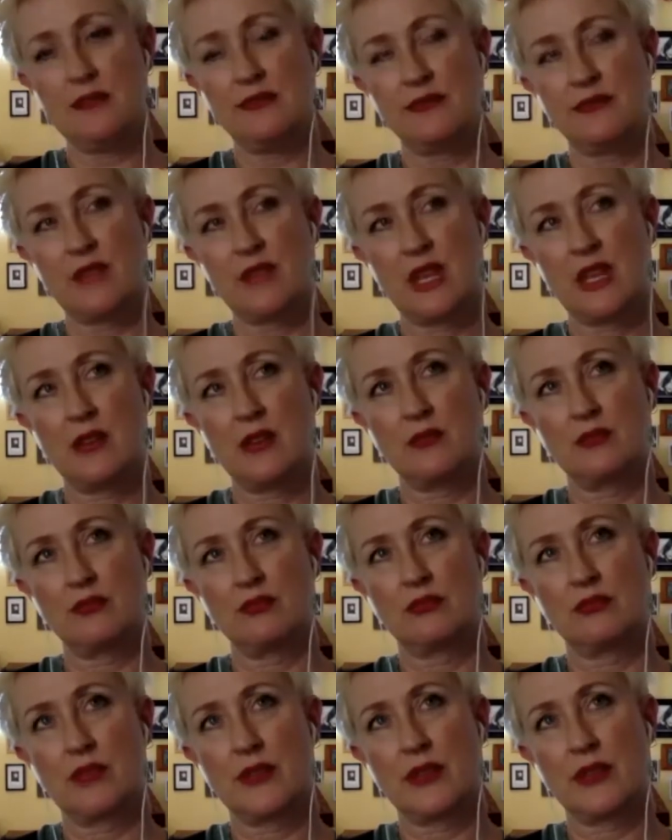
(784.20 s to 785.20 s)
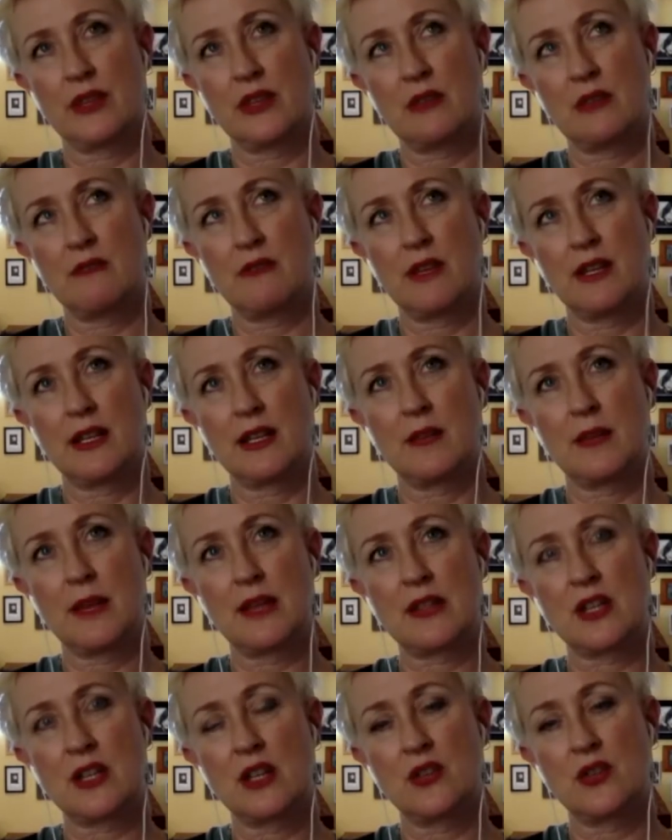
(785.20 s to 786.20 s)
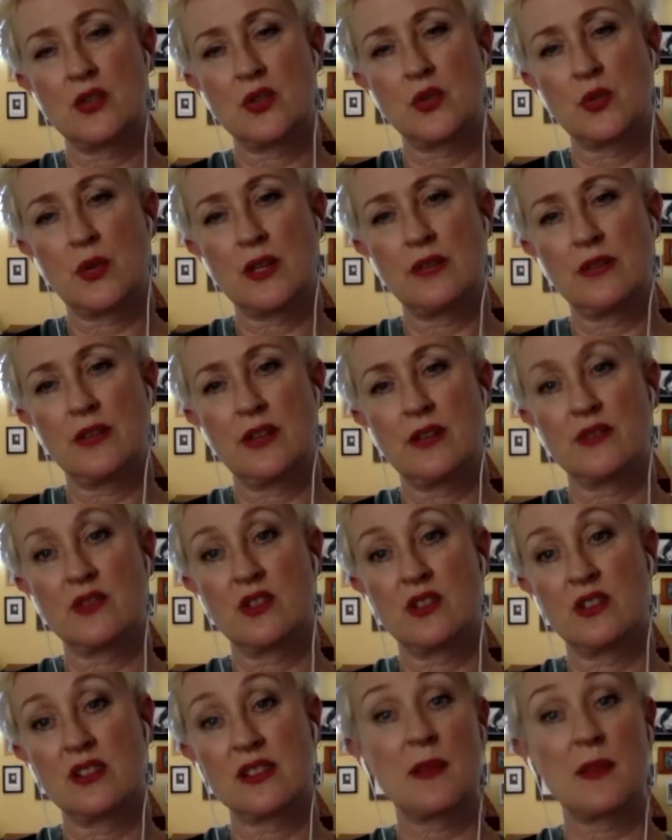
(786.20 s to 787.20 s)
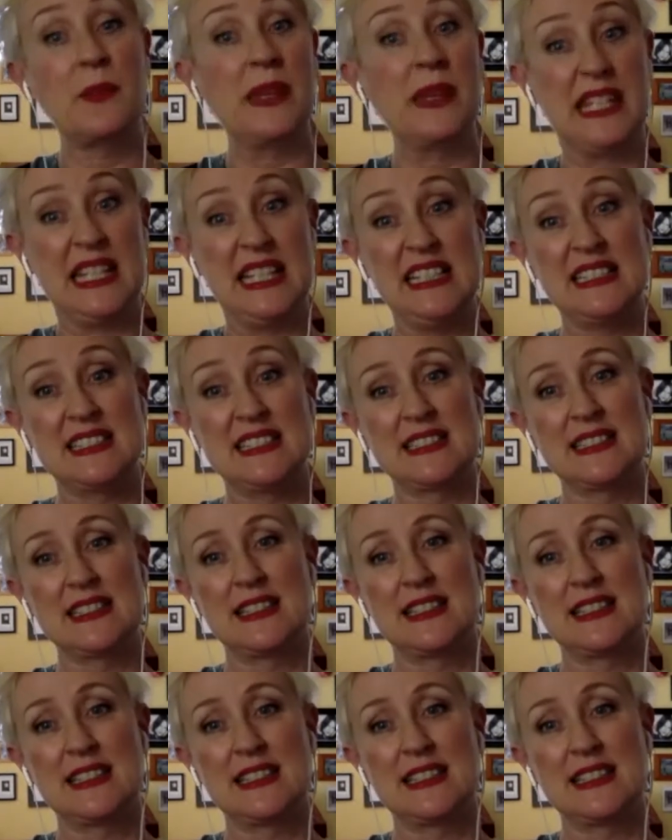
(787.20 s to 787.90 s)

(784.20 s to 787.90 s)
I think they were running about $125 a piece.